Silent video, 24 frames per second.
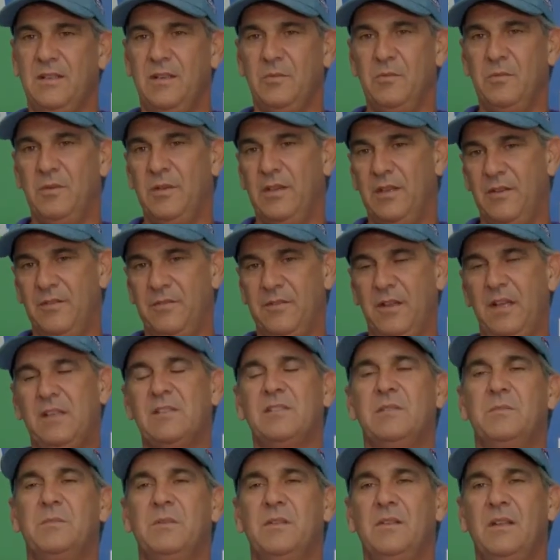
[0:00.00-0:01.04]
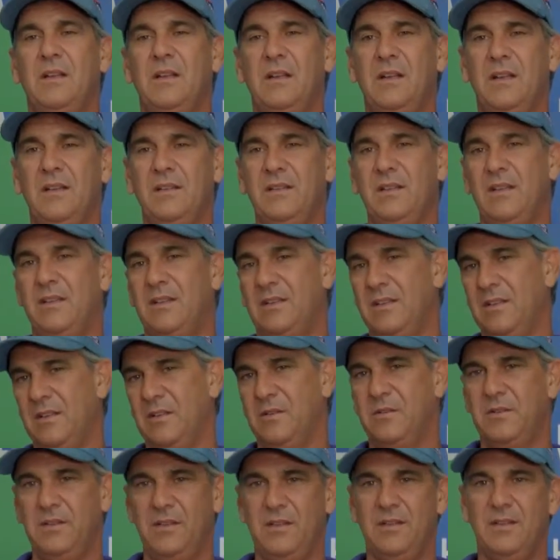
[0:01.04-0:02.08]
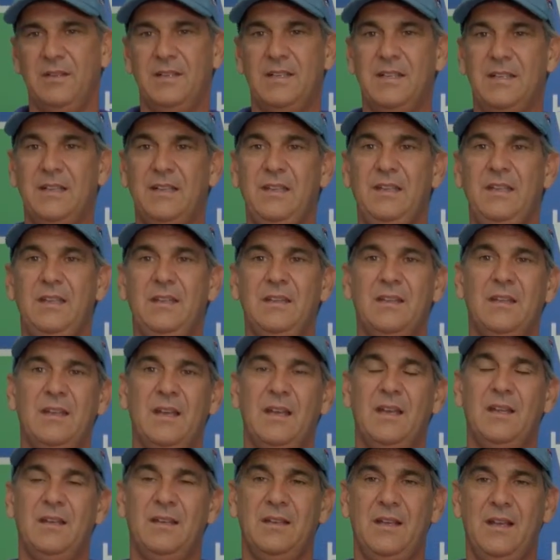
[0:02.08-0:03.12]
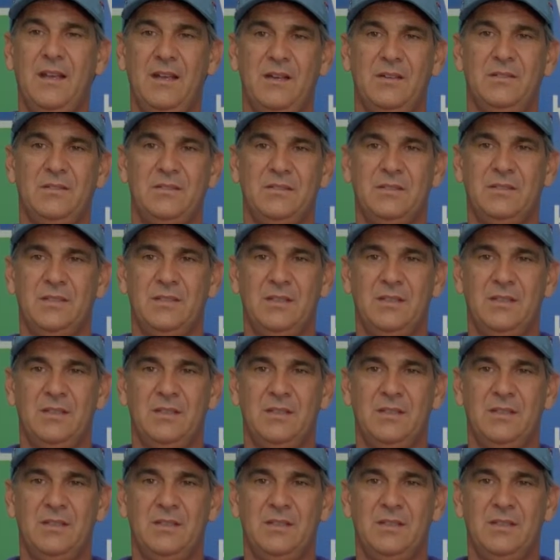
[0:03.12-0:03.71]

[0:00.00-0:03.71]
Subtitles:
with a flexible line that can go in there and clean that out.